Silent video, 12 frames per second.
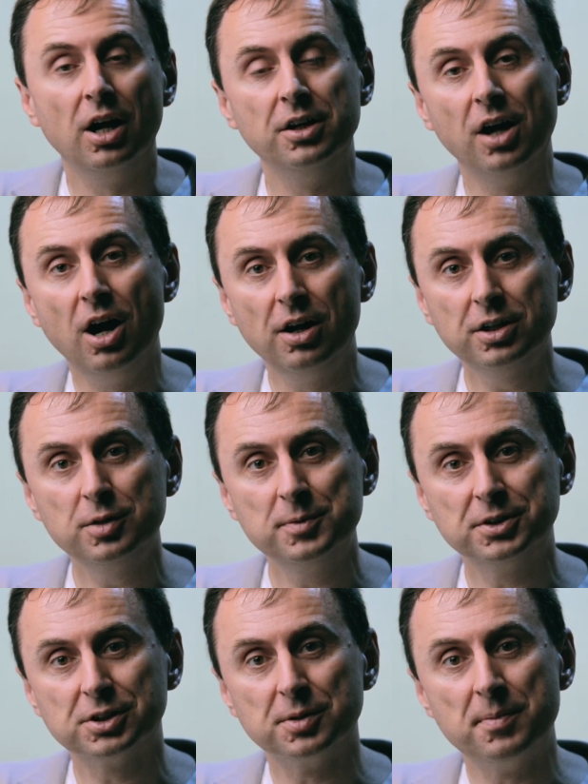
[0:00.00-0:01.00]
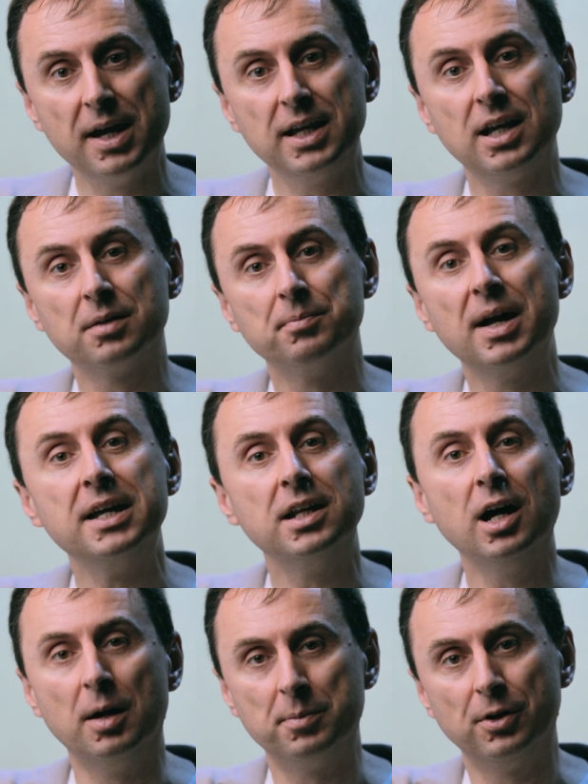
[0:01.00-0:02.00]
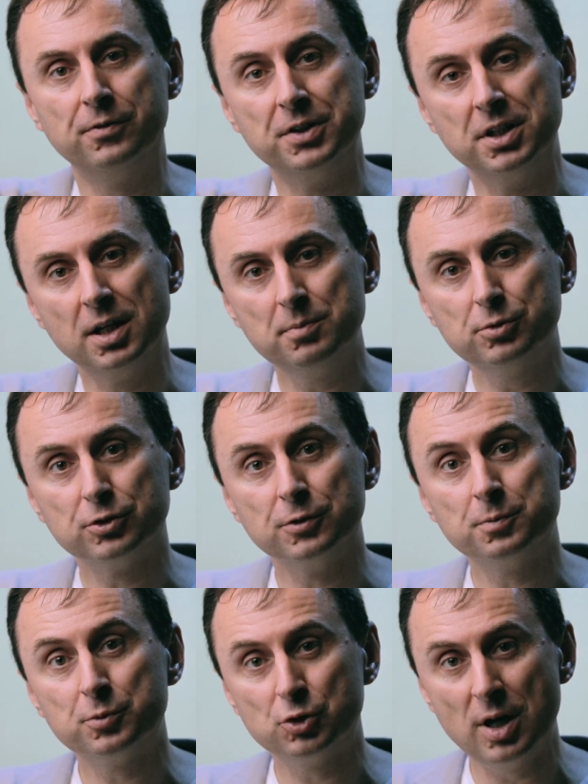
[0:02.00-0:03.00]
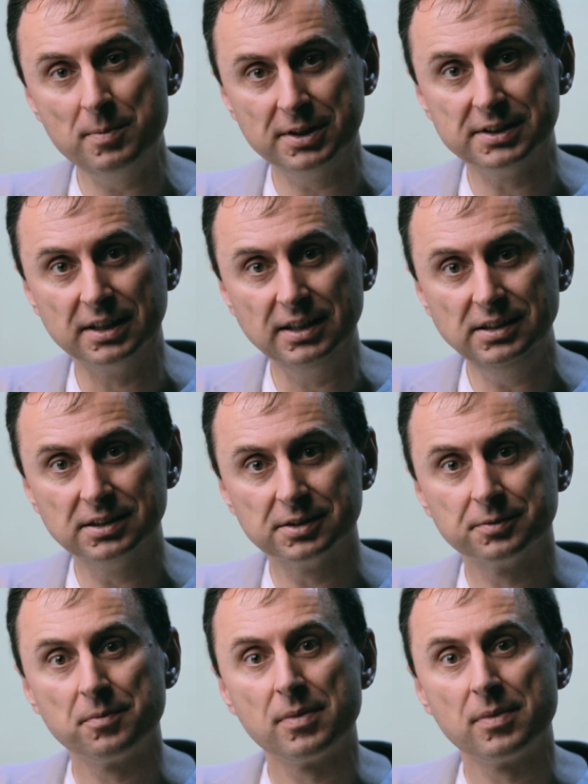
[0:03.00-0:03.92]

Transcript: An argument is make, made up of a number of premises